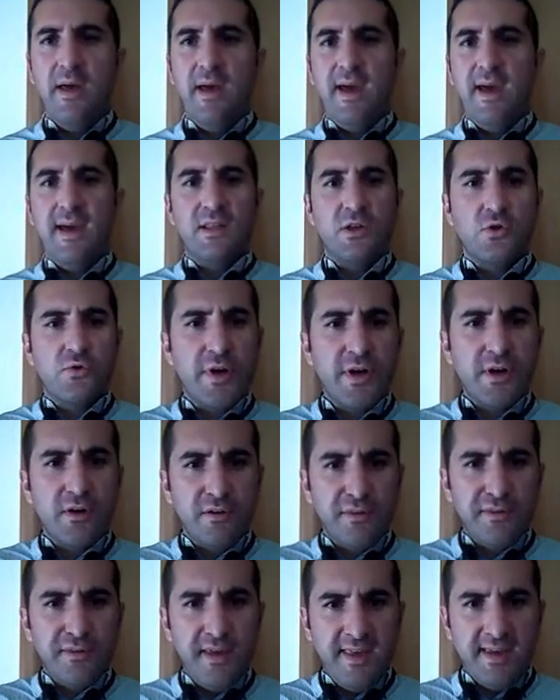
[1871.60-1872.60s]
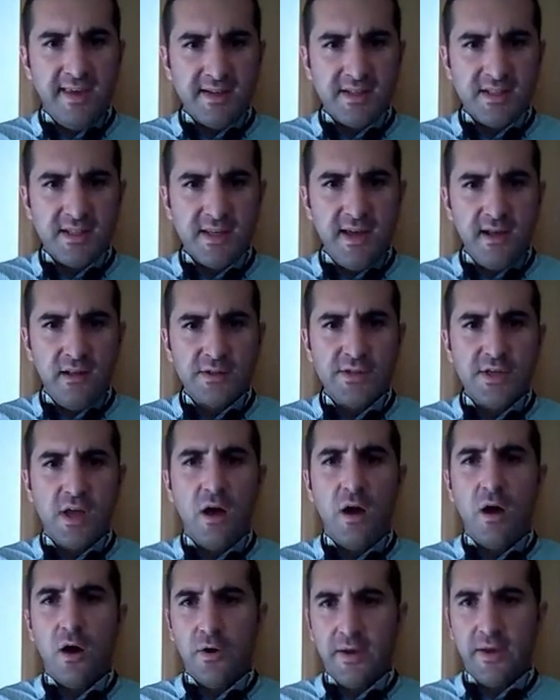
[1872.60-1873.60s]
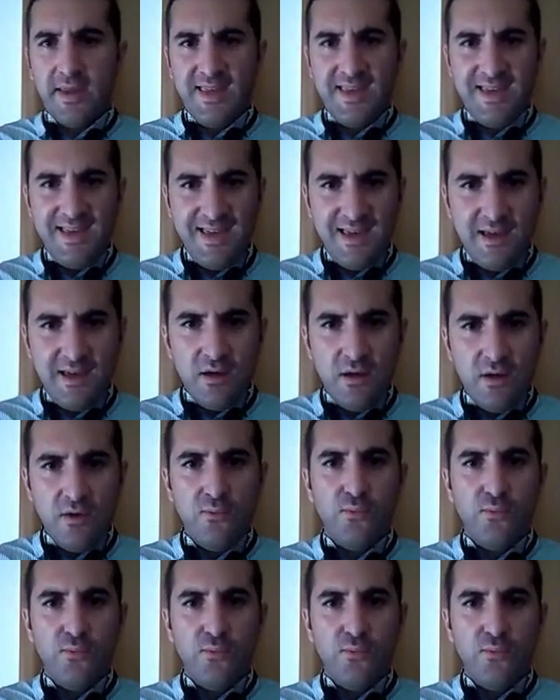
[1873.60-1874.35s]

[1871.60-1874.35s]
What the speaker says: And critical thinking skills are key